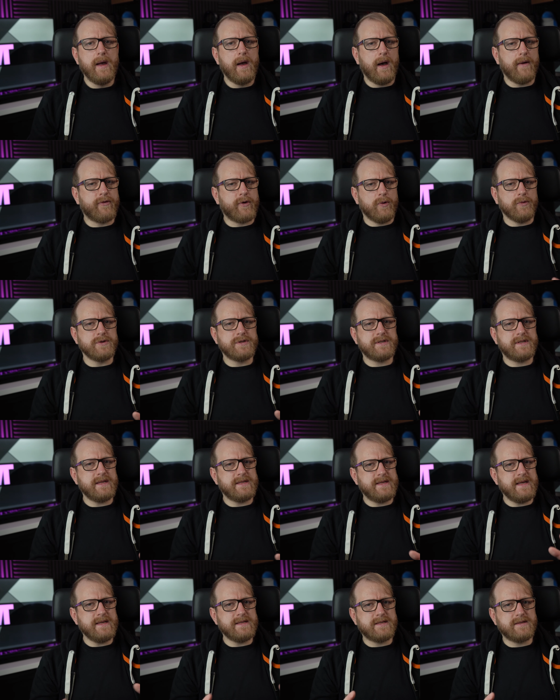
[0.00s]
Of course,
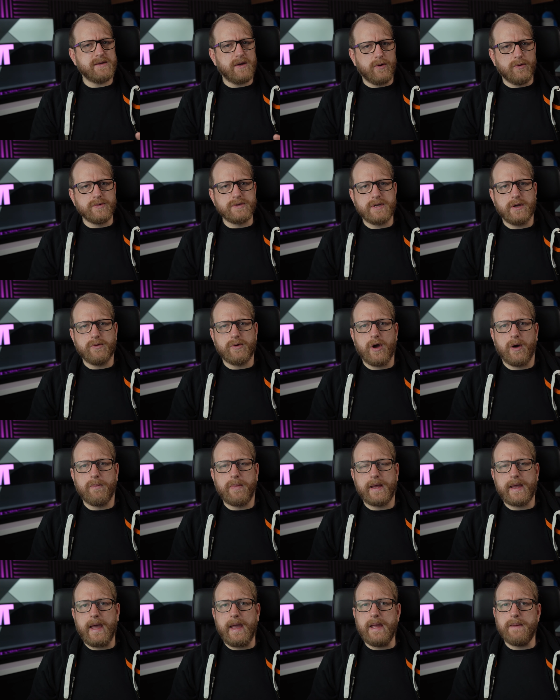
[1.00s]
this is also
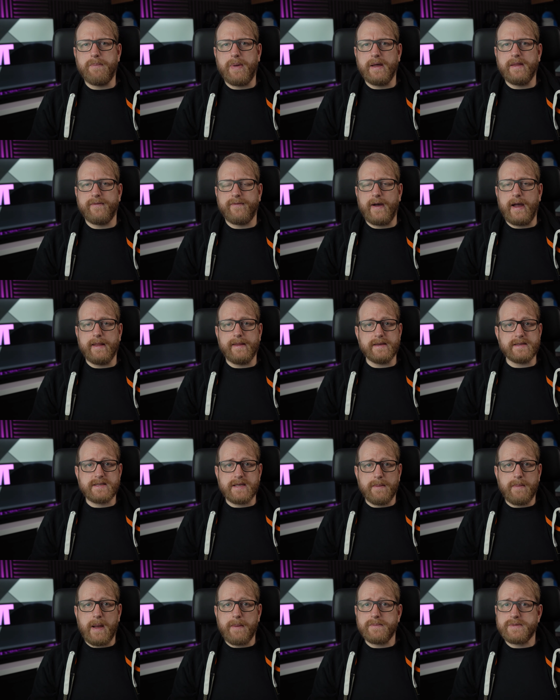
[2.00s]
complicated by the fact that
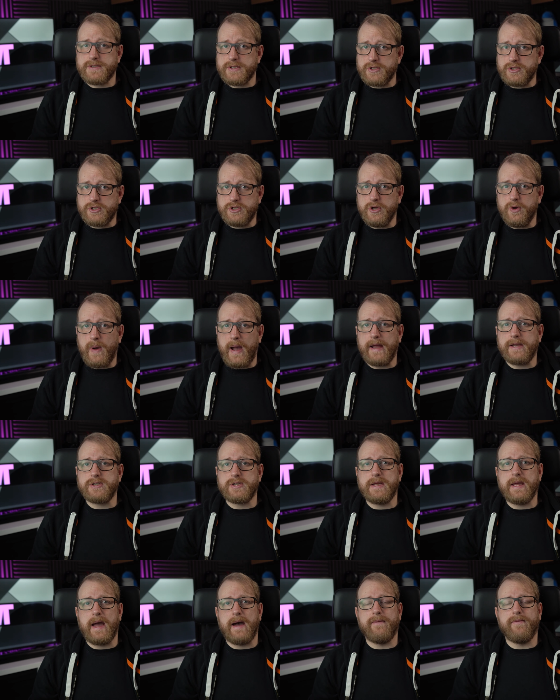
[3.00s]
some amps do
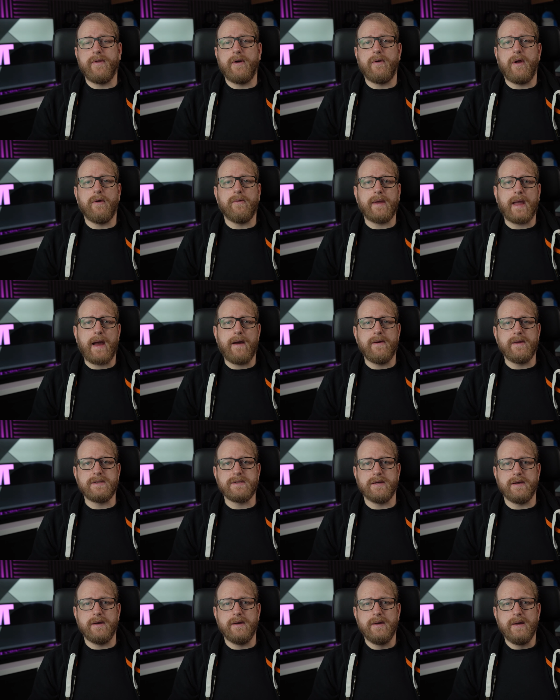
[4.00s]
actually have their own
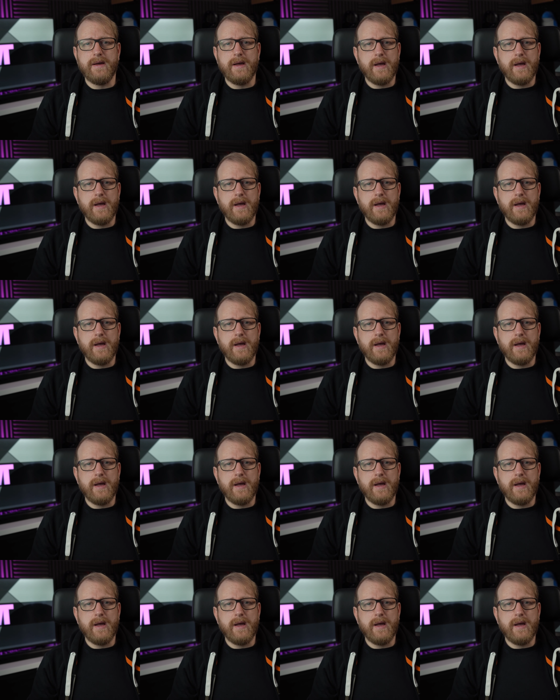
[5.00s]
character,